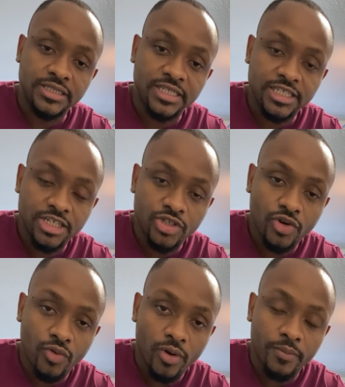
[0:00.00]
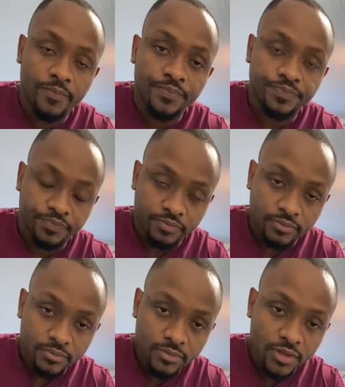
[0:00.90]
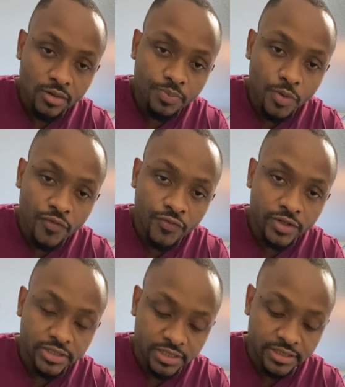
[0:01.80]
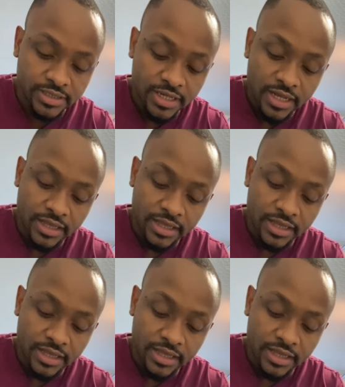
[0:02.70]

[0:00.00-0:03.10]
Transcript: digitorum profundus.